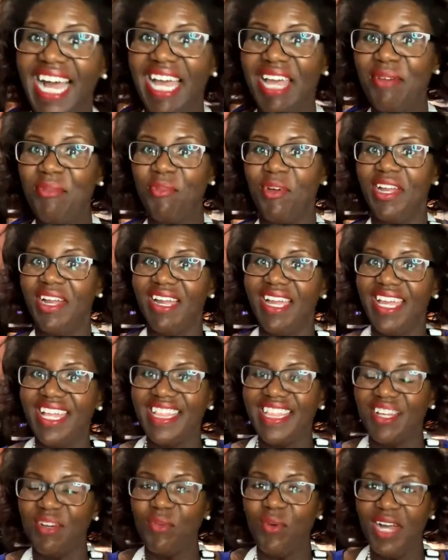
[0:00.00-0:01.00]
I am
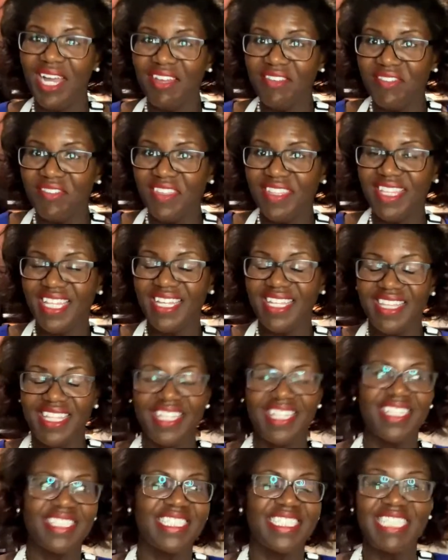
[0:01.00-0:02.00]
wearing the wife, the,
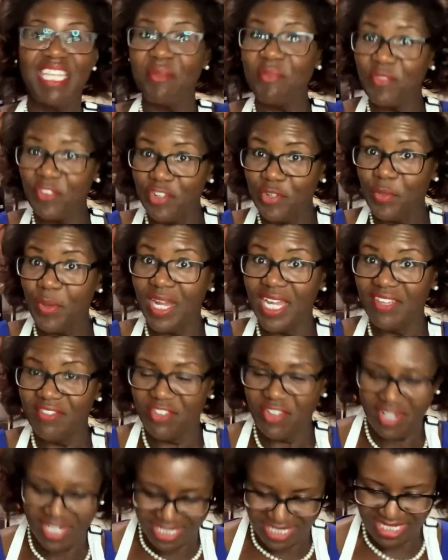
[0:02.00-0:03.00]
the Stepford wife
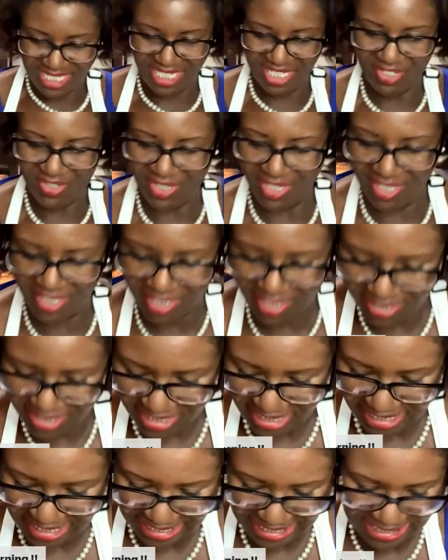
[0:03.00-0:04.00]
dress that you called.
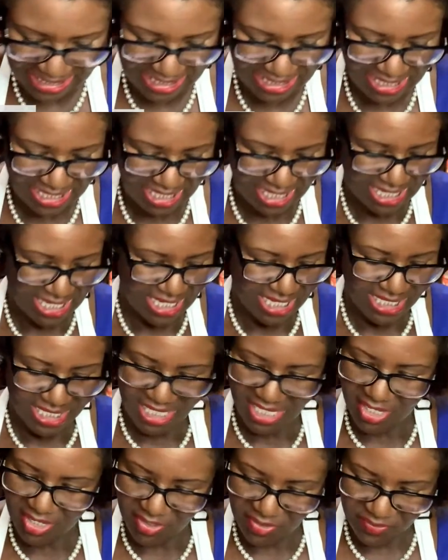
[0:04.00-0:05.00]
Yes.
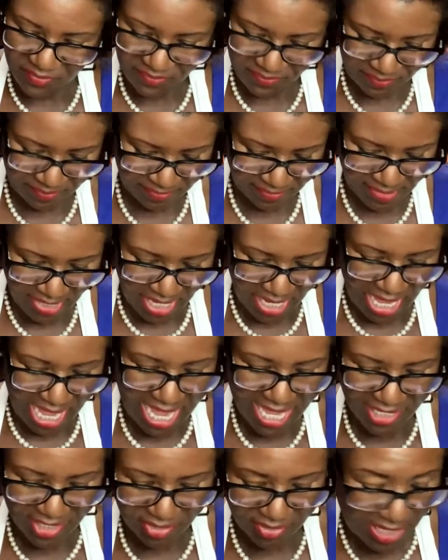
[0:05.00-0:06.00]
So
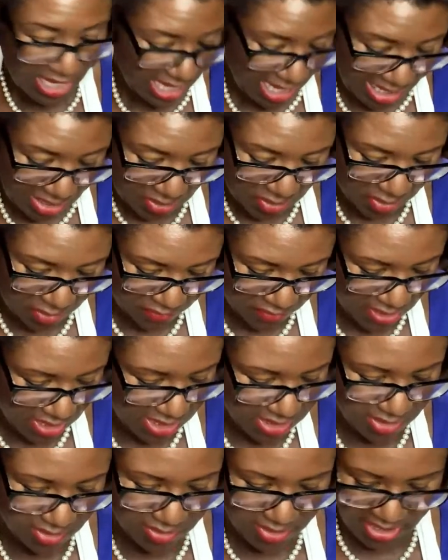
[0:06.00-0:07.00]
I do that. I don't know if
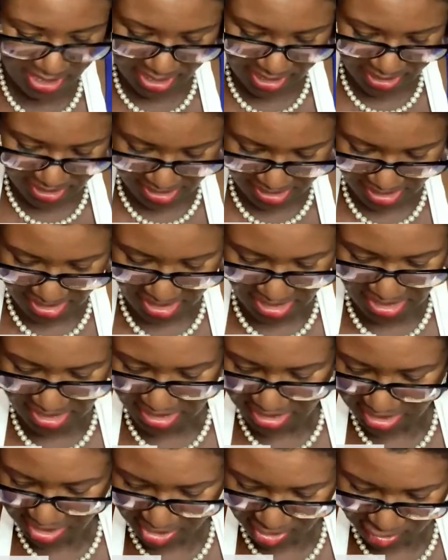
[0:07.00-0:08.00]
y'all do that.
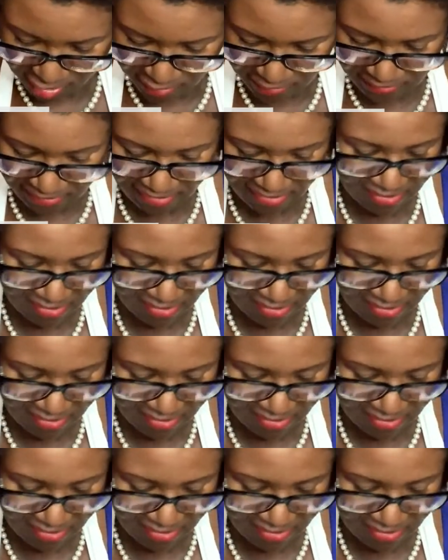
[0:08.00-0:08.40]
So